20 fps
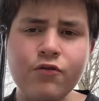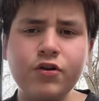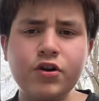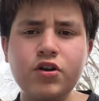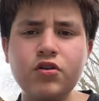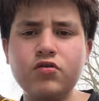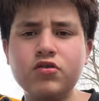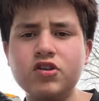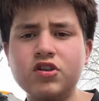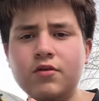
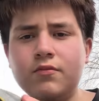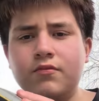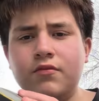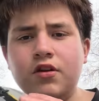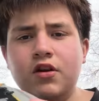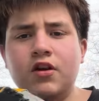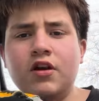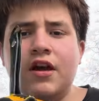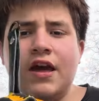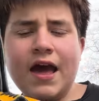you know, some
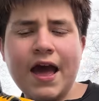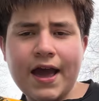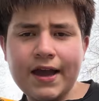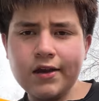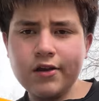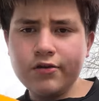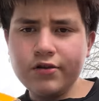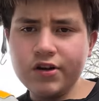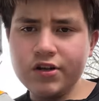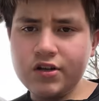
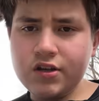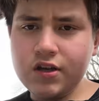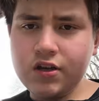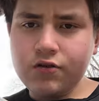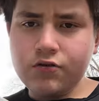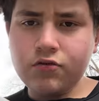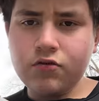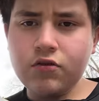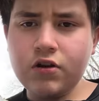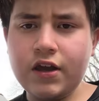accuracy,
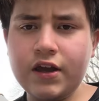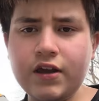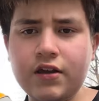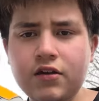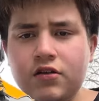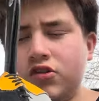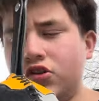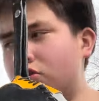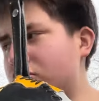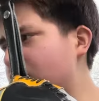you know, like
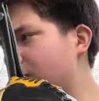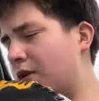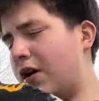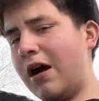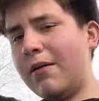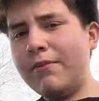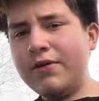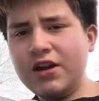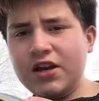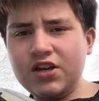throw some
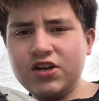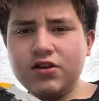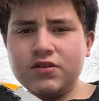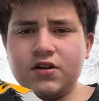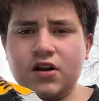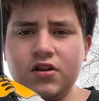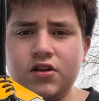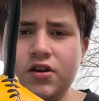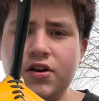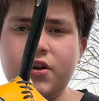combinations
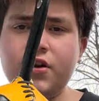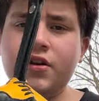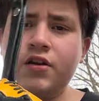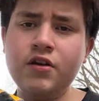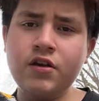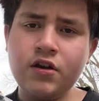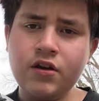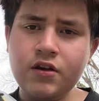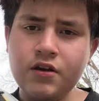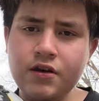on there.
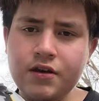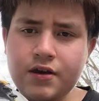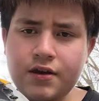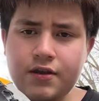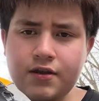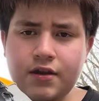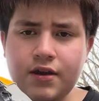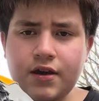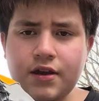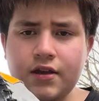
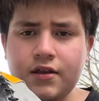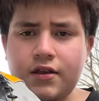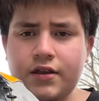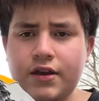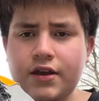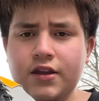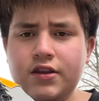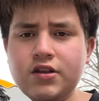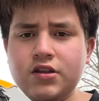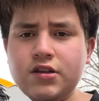And yeah,
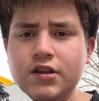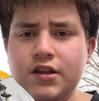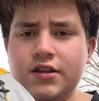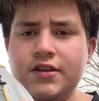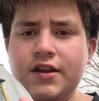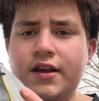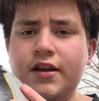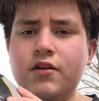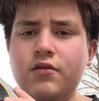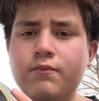like
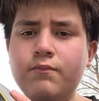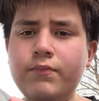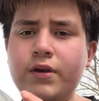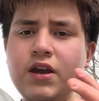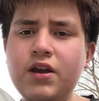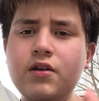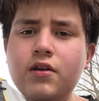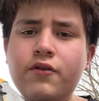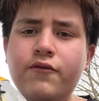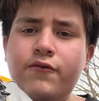it's like
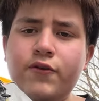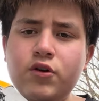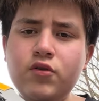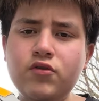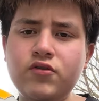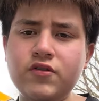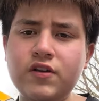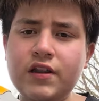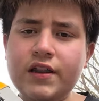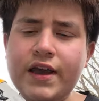big enough for you
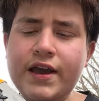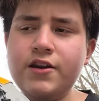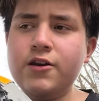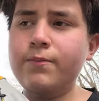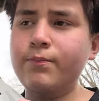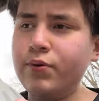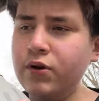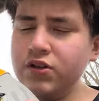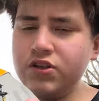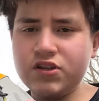to land
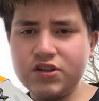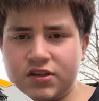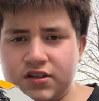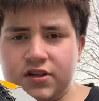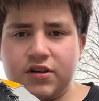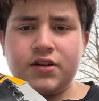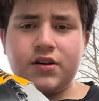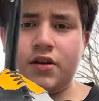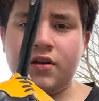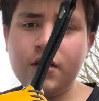your punches
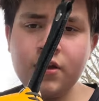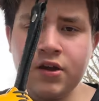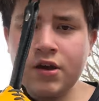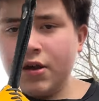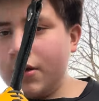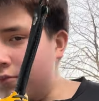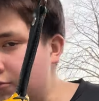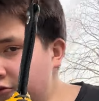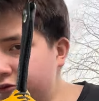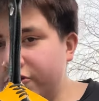good,
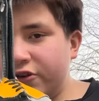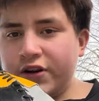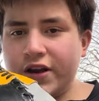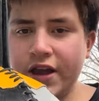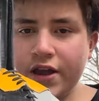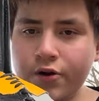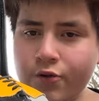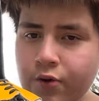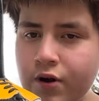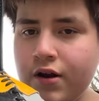move your
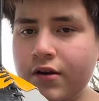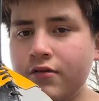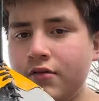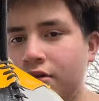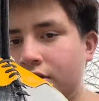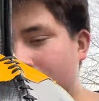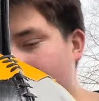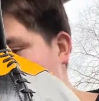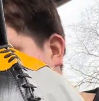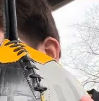head around.
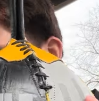It's a